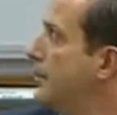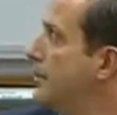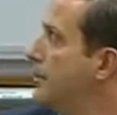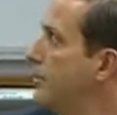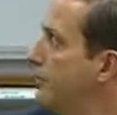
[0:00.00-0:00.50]

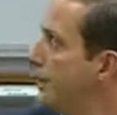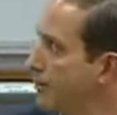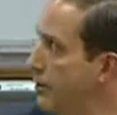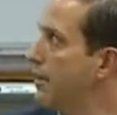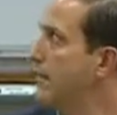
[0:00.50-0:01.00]
so we're flying a
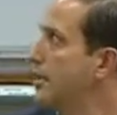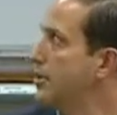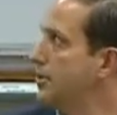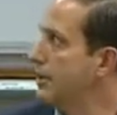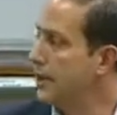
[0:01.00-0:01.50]
low-level
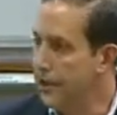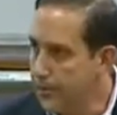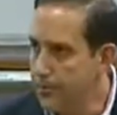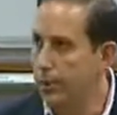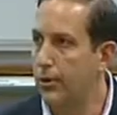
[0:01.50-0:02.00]
mission. He
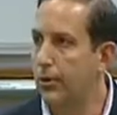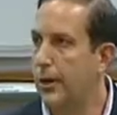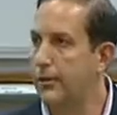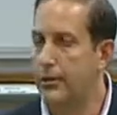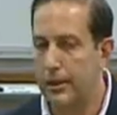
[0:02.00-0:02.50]
yells, bird.
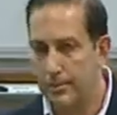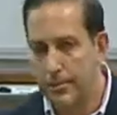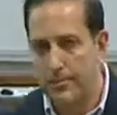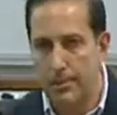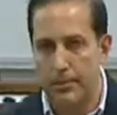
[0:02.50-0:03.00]
I look up.
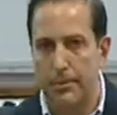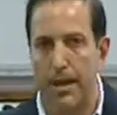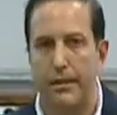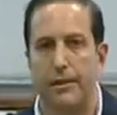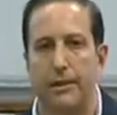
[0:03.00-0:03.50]
There's a big
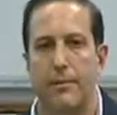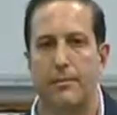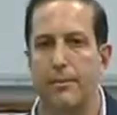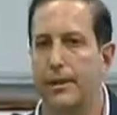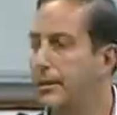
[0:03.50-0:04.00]
black thing in my
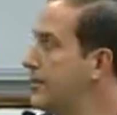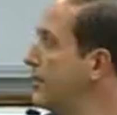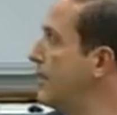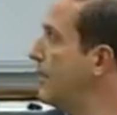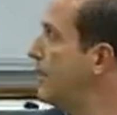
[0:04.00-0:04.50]
face.
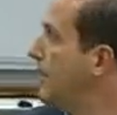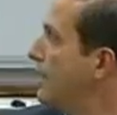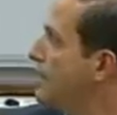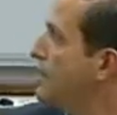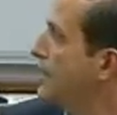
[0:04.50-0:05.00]

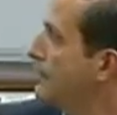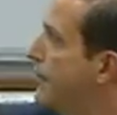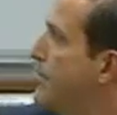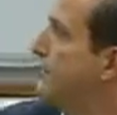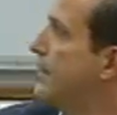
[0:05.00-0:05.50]
And this was a
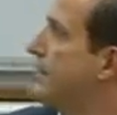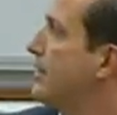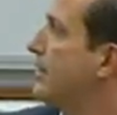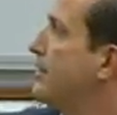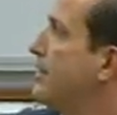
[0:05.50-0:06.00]
14-pound
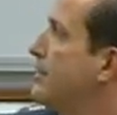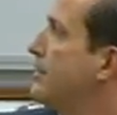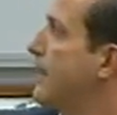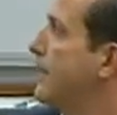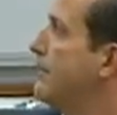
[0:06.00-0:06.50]
turkey
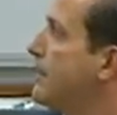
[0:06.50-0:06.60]
vulture that